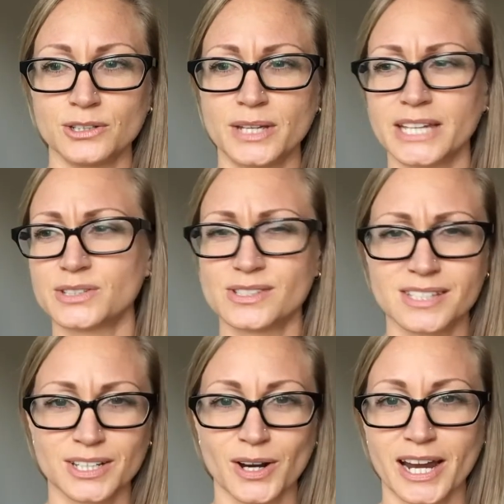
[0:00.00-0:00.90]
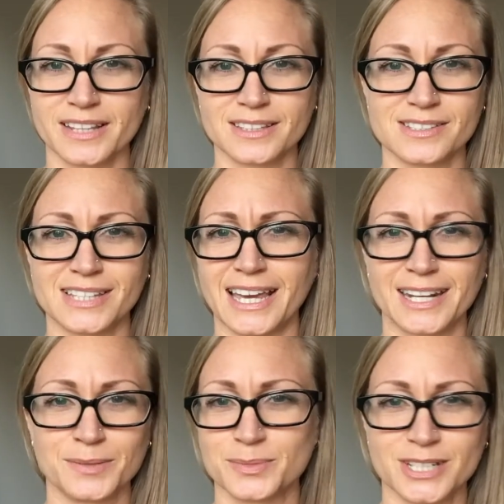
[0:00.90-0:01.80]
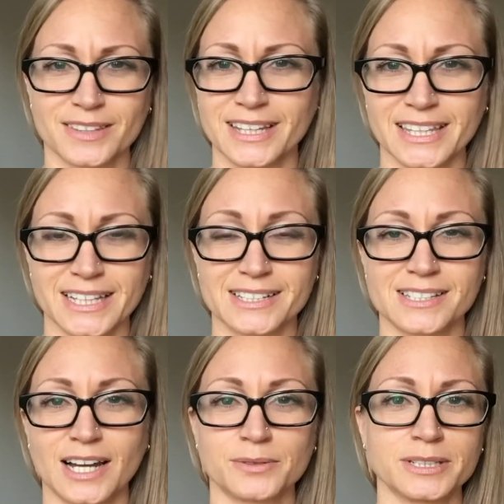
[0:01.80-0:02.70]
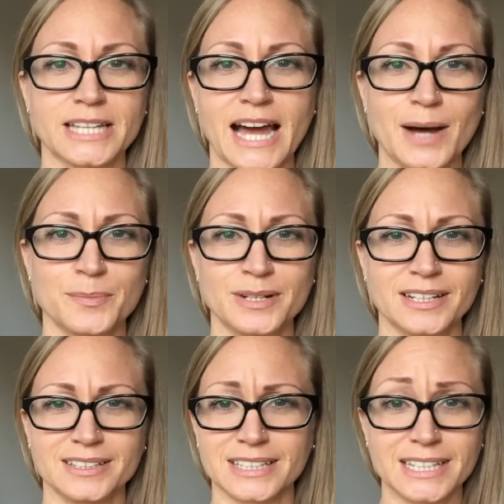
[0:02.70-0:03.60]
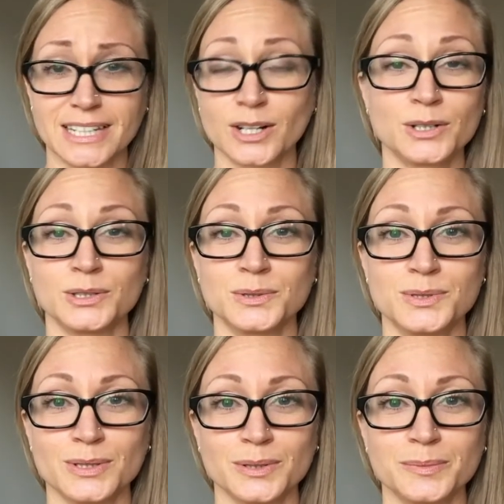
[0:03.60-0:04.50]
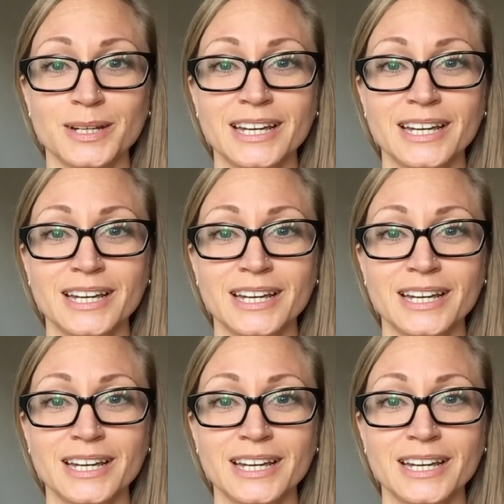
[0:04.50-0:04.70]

you can't just stick your head in the sand and pretend like that's not really happening like get on youtube